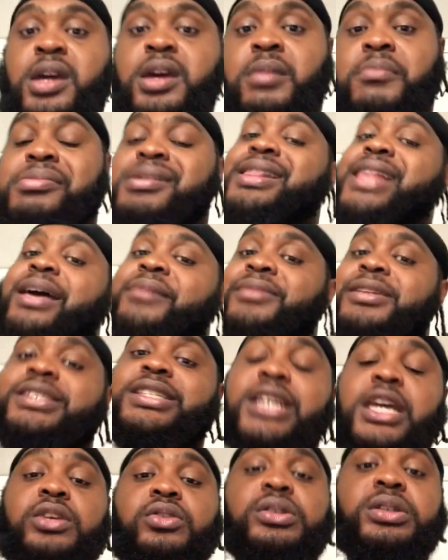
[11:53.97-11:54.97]
But let me
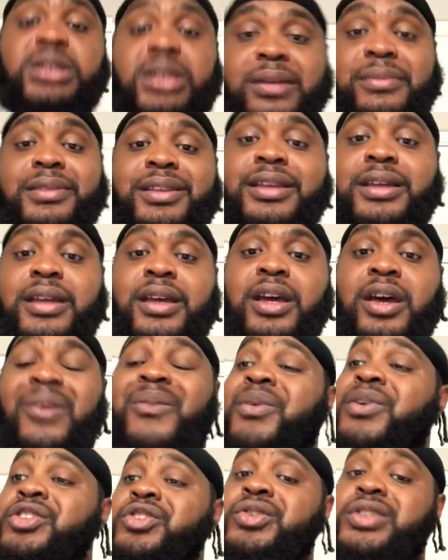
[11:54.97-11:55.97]
tell you something.
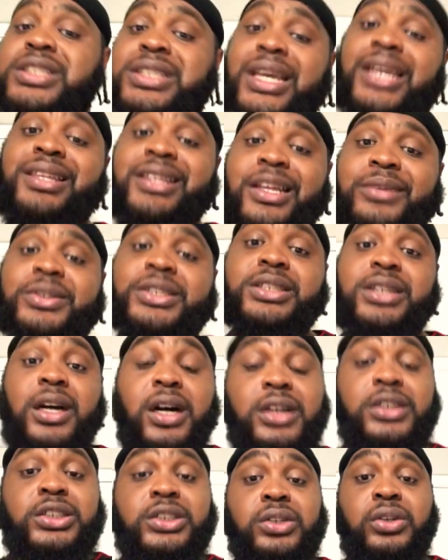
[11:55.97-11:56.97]
When you say Nipsey
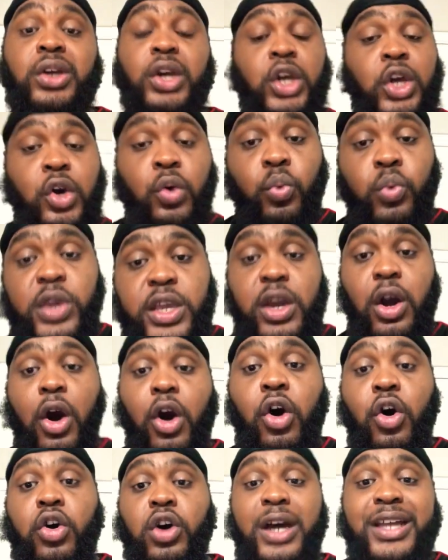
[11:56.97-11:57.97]
Hussle, we
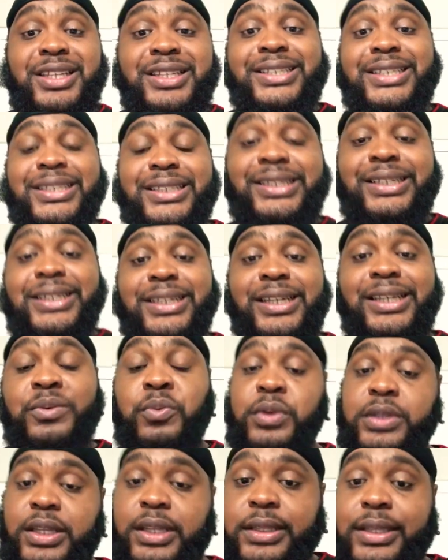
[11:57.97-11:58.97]
all understood
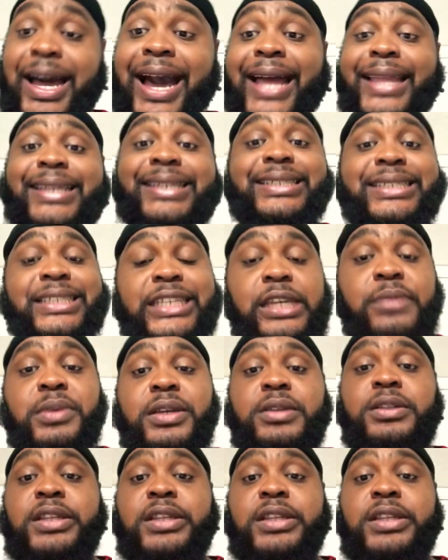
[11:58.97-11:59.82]
with the Dr. Sebi